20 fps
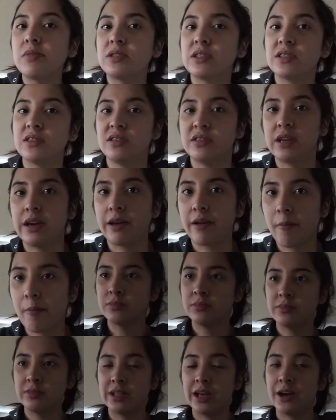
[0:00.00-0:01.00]
because like
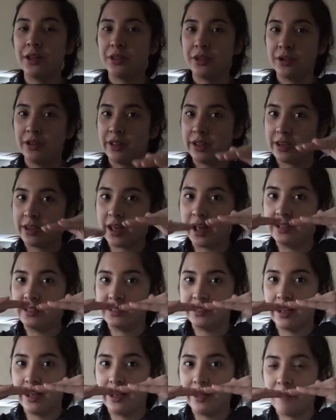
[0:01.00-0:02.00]
now they're like head
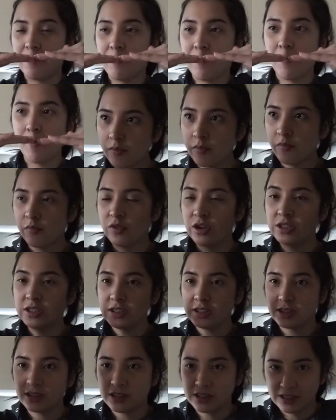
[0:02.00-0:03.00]
to head.
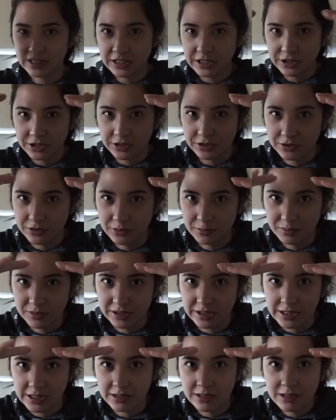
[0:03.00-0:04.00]
First it's the senior
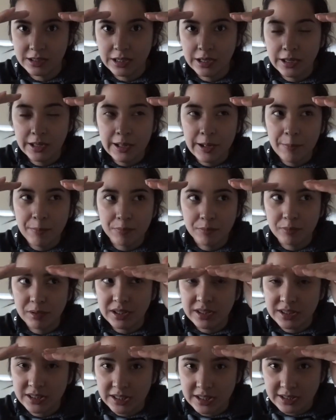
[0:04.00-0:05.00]
groups like
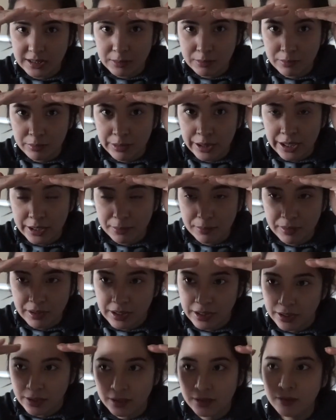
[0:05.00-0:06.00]
BTS and
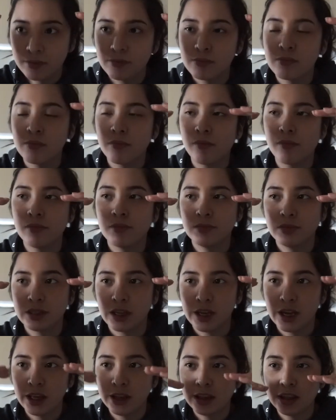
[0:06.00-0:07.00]
Blackpink.
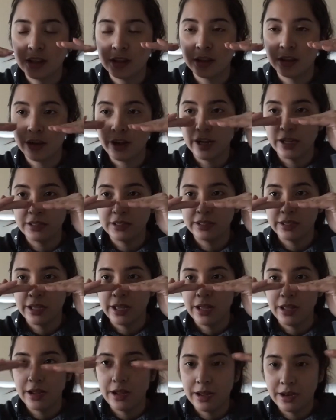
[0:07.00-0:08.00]
Like I think they're head to
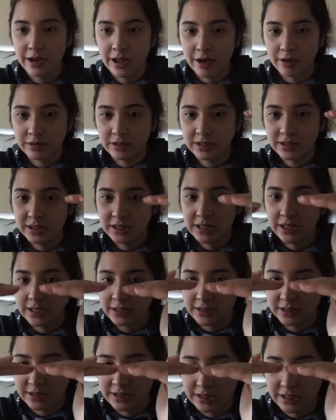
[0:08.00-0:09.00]
head and now it's
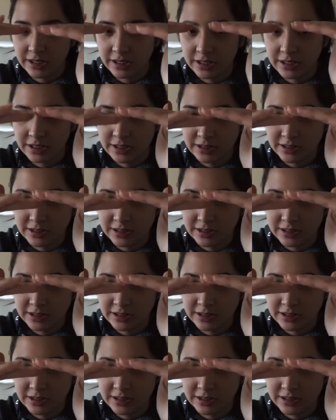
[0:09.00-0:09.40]
TXT and